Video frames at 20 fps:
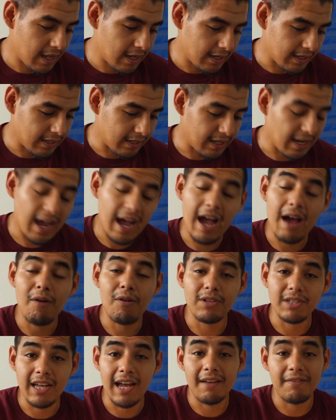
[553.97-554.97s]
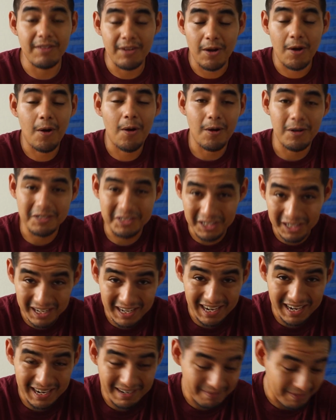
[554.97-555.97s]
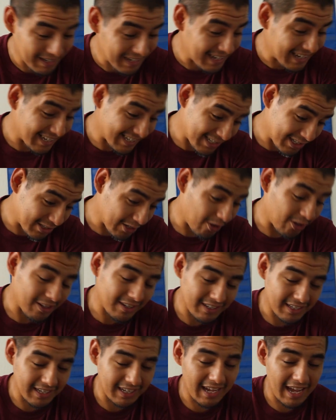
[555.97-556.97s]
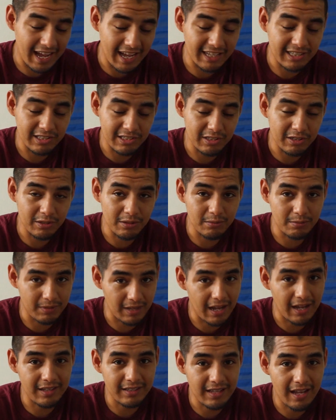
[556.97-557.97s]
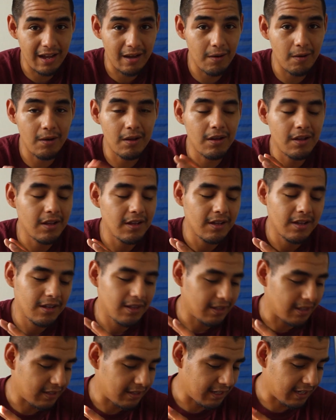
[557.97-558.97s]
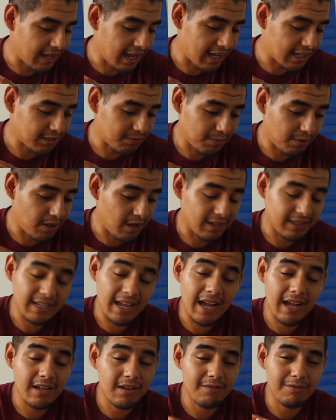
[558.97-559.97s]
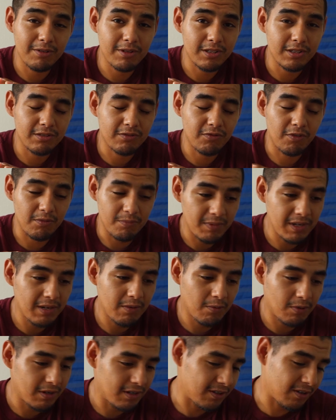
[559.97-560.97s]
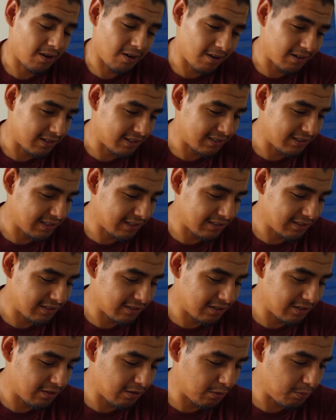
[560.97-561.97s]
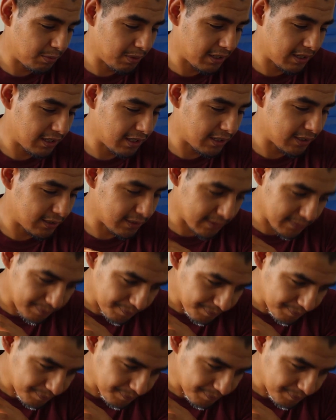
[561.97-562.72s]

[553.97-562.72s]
yeah, I was having a hard time installing the gas tube. That and the gas block, that was for me one of the hardest things to do because